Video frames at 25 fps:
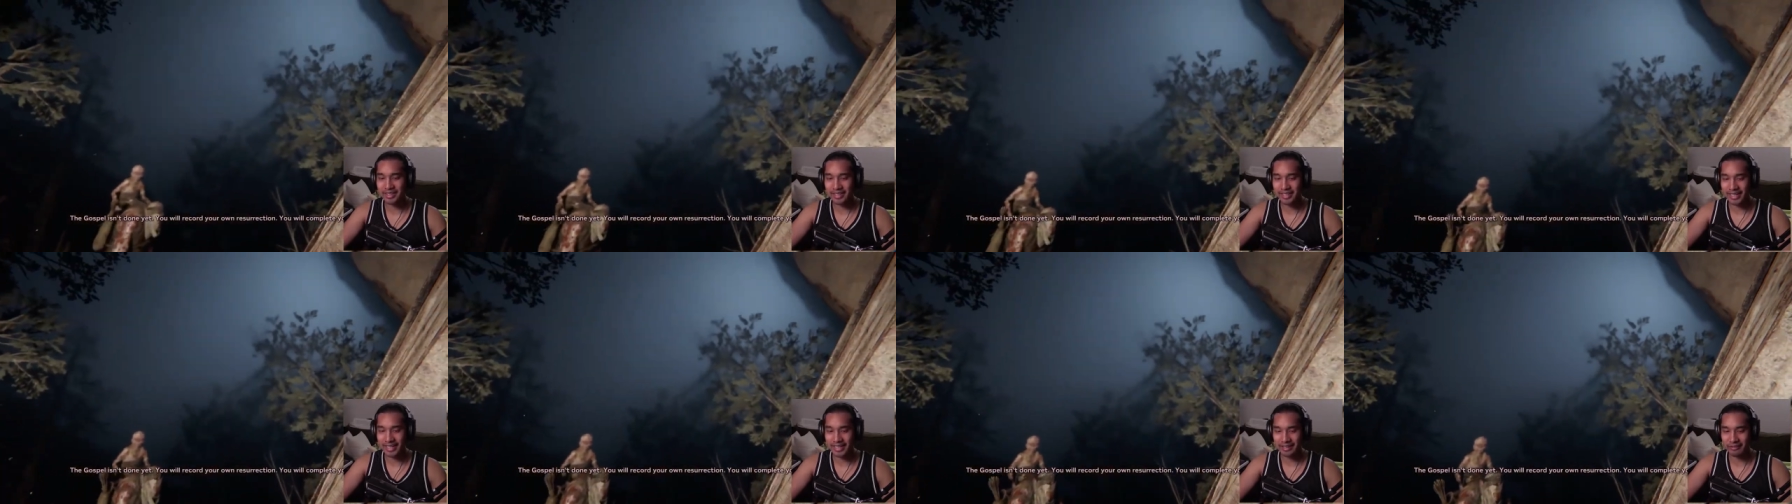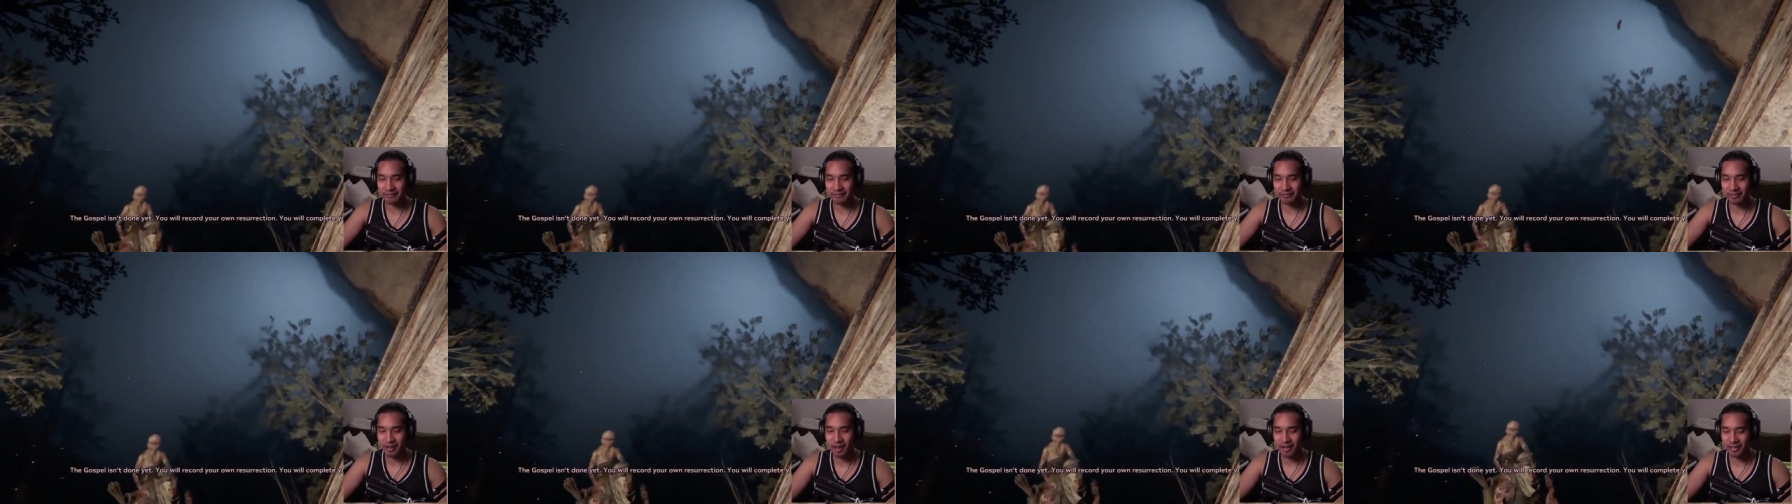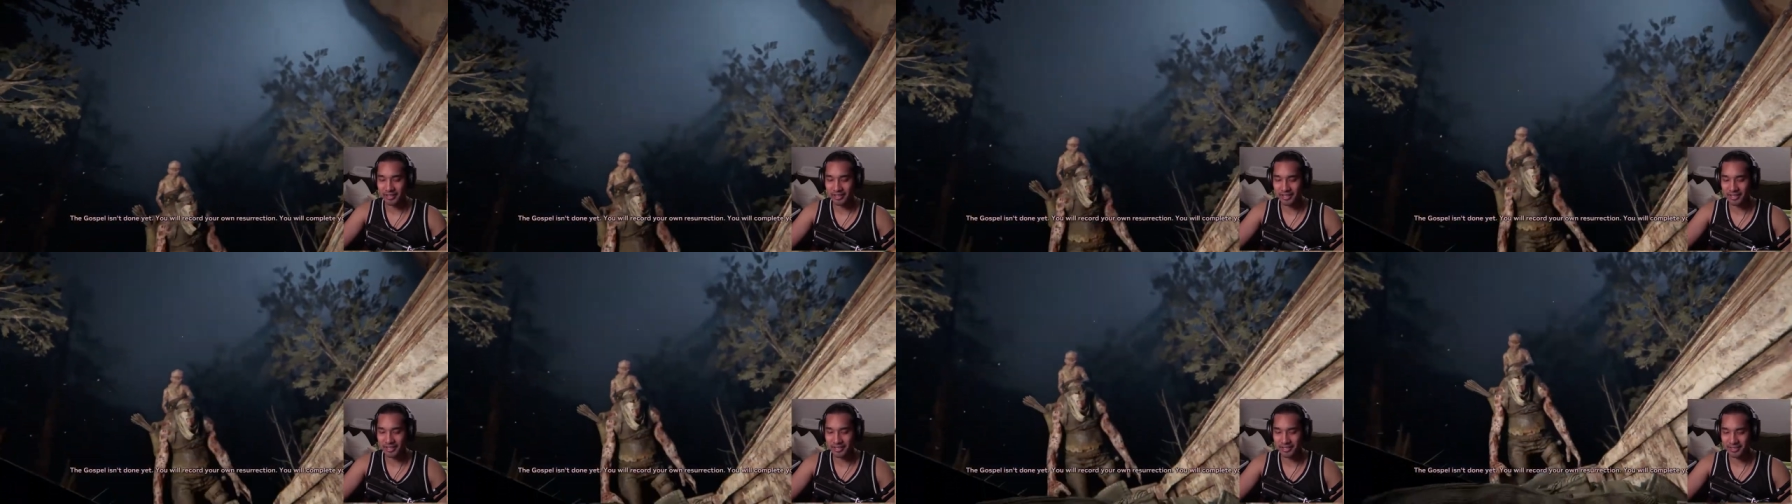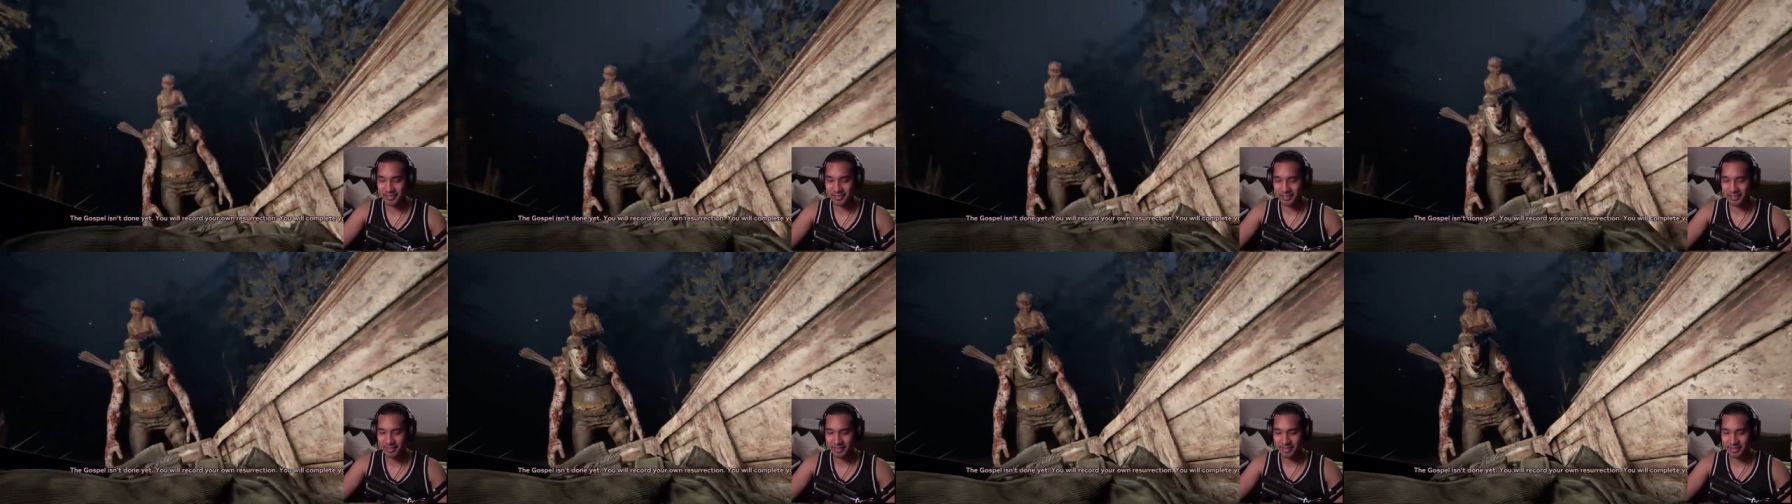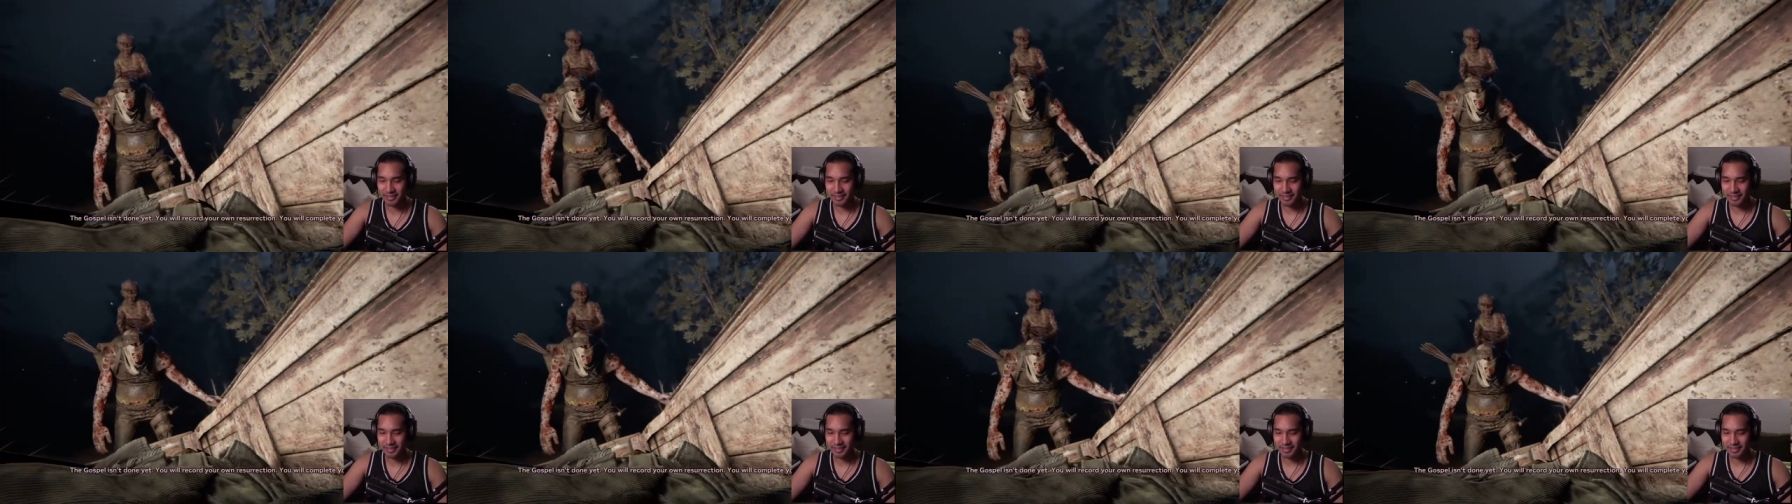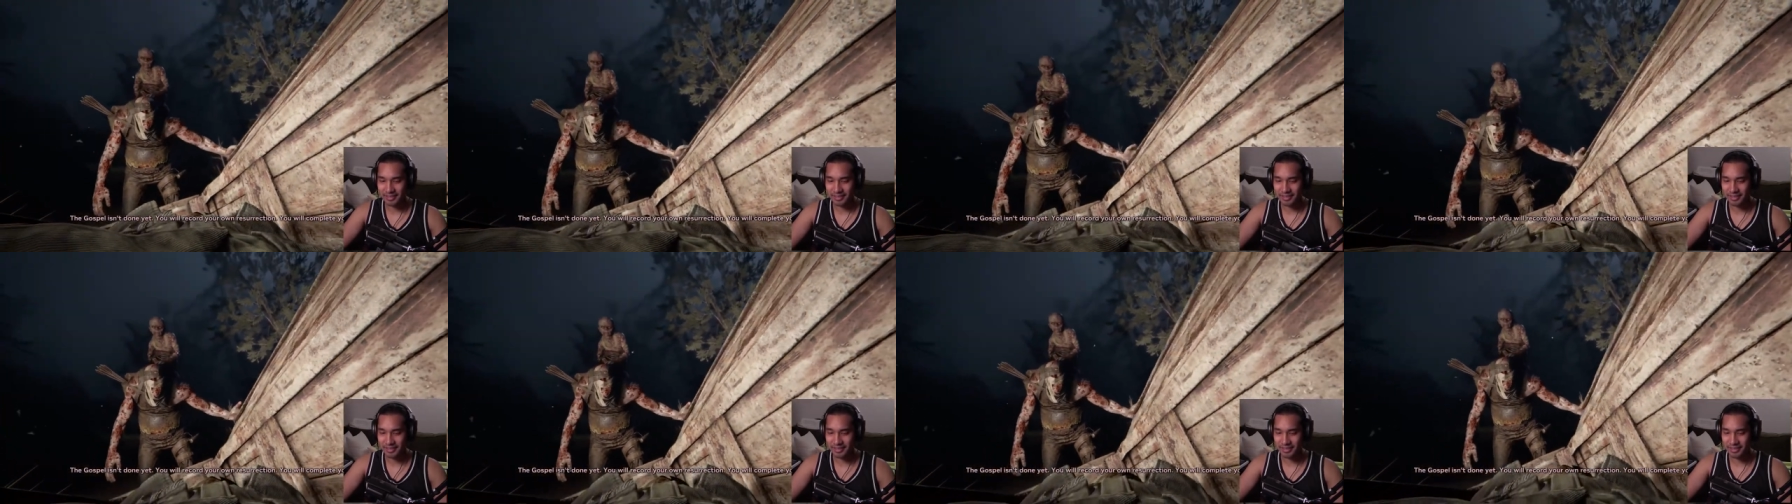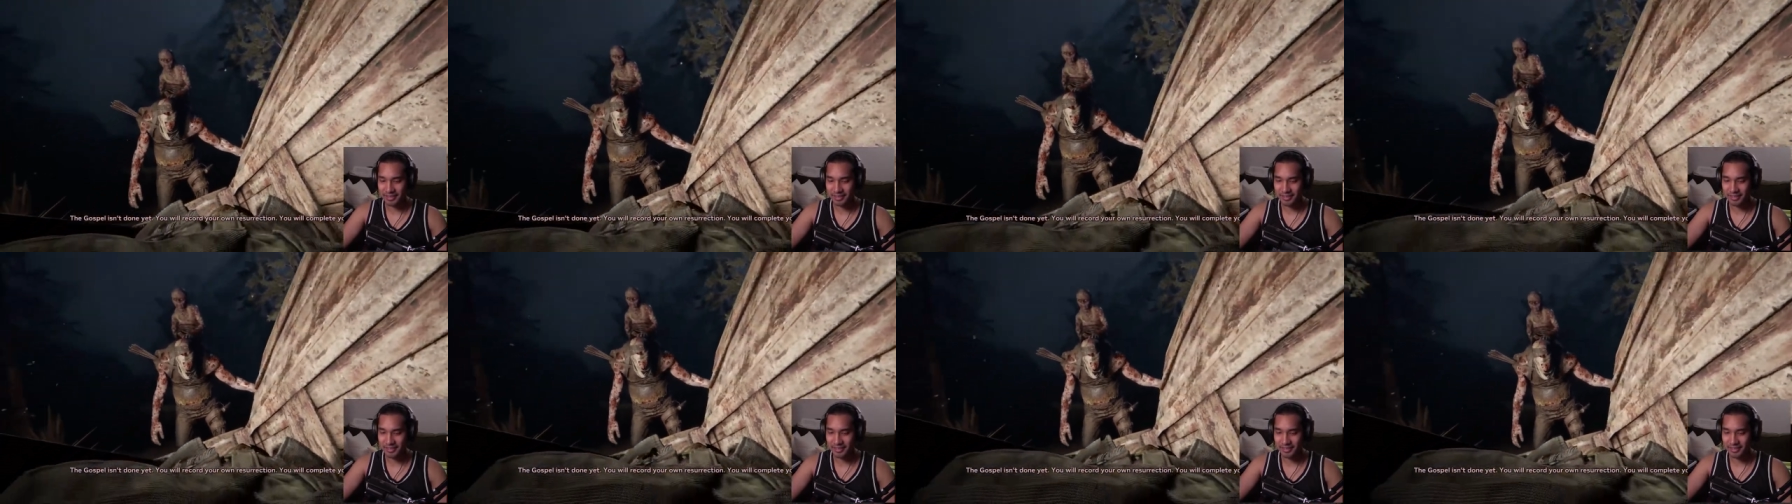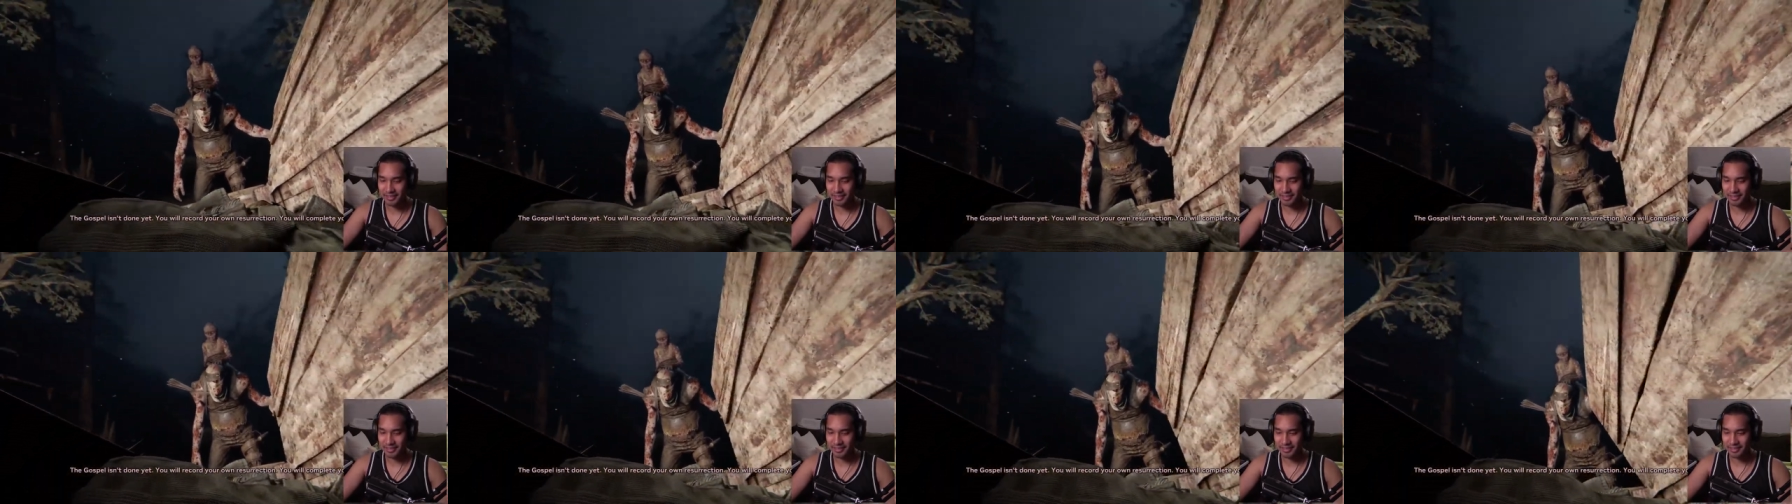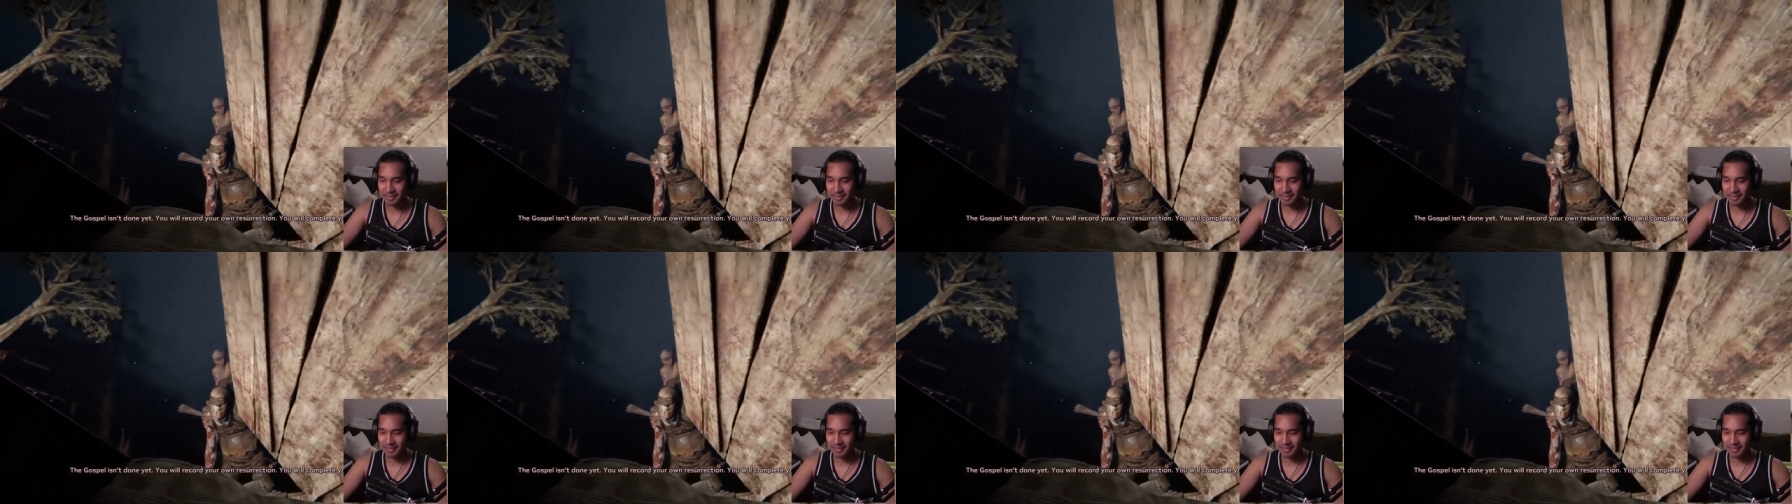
getting fucked. Isn't done yet. You will